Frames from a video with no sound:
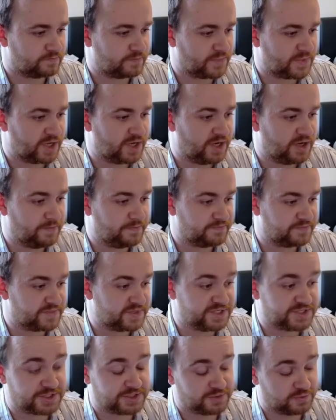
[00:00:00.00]

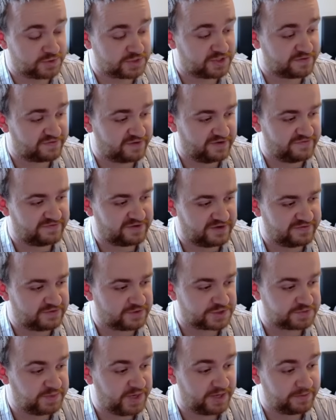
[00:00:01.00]
This could also find
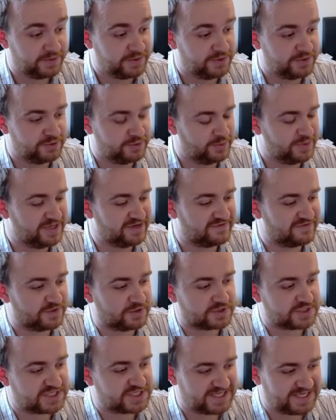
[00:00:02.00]
5-cost Beckman, who we have
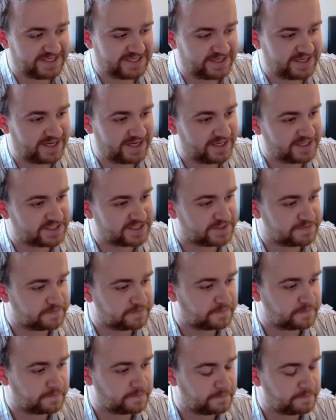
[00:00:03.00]
not seen yet.
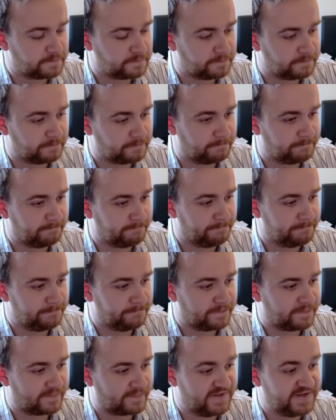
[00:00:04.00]

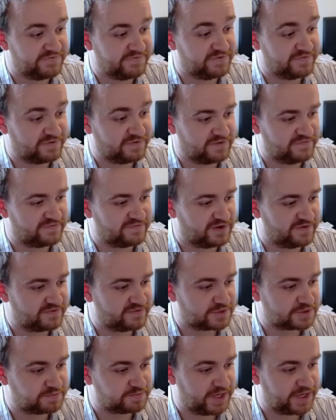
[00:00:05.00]
And if we find
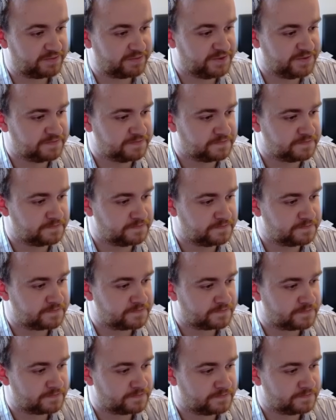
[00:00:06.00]
5-cost Beckman,
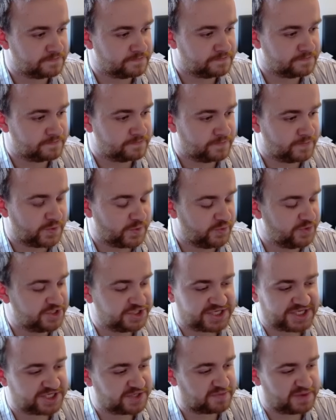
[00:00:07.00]
we
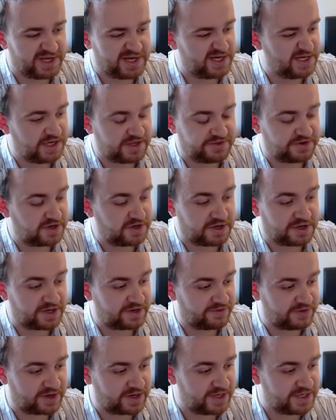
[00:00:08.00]
just get to play another guy,
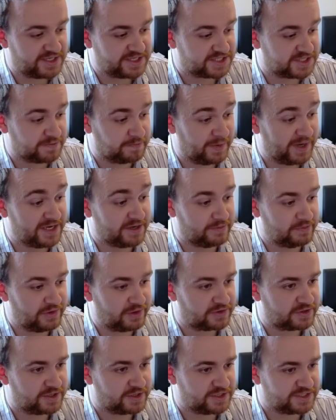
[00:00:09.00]
right? And it's a better
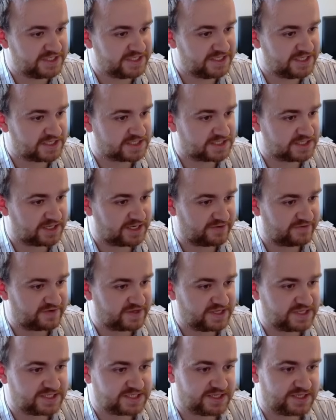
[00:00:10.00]
blocker because he doesn't have
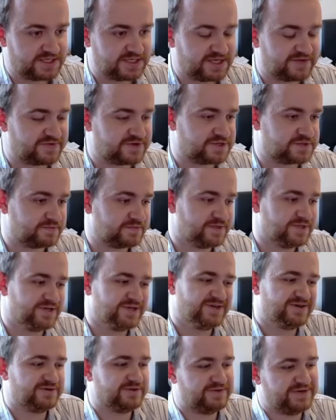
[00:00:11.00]
Kitten. He'd have to,
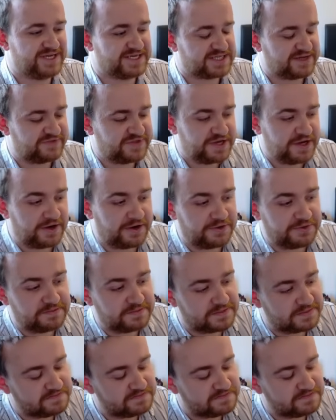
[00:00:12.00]
although he does have the Ohm.